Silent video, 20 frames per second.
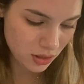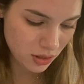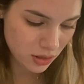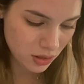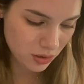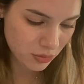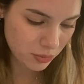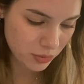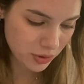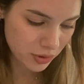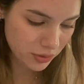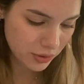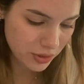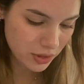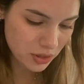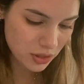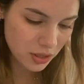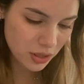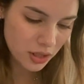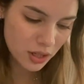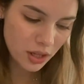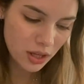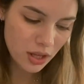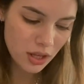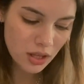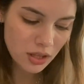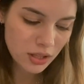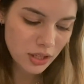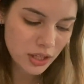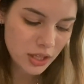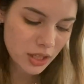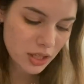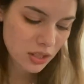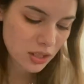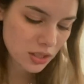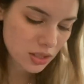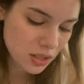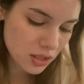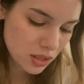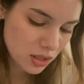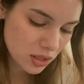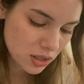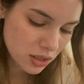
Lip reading: And we're going to call it